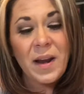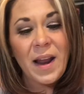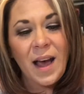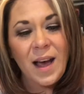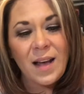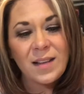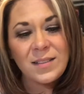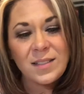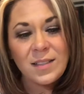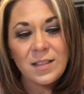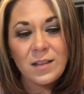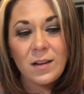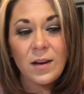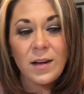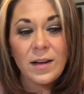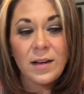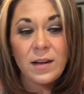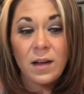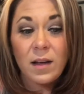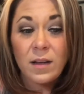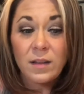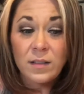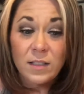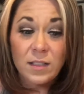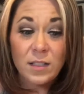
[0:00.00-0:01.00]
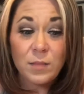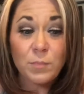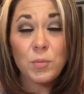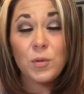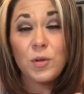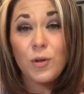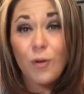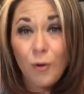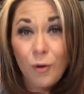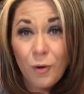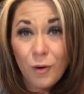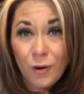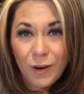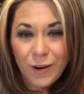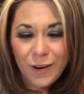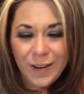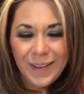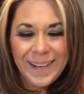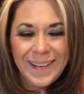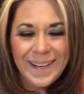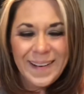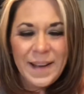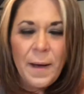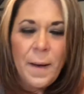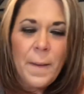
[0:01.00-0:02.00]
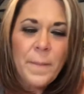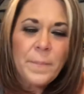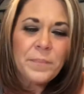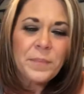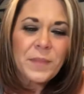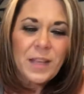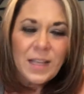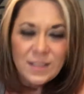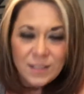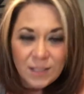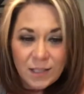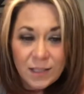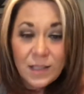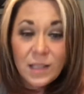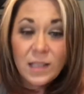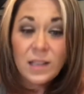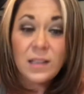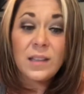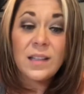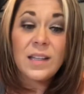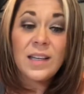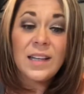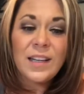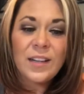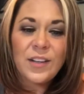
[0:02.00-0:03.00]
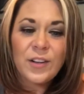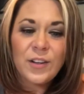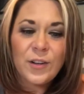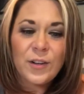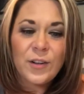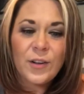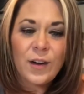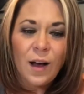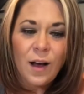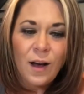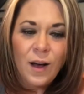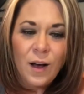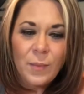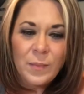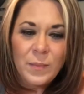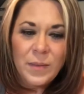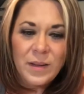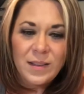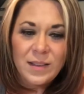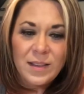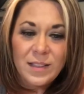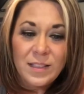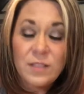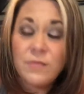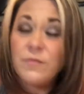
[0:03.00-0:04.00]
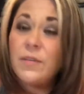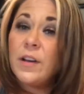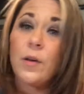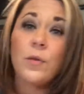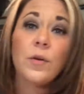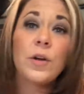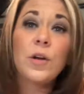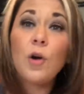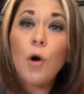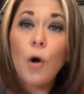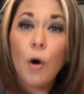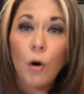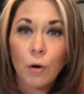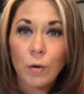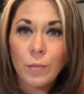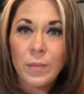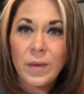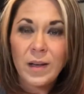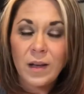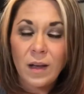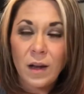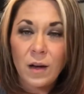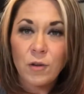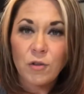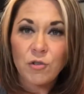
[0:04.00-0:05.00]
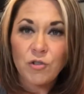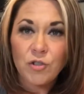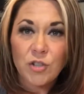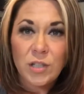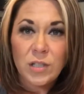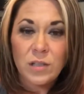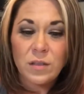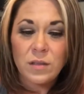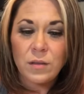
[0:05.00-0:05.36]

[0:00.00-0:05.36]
asked to kind of explore to clear this very karmic energy.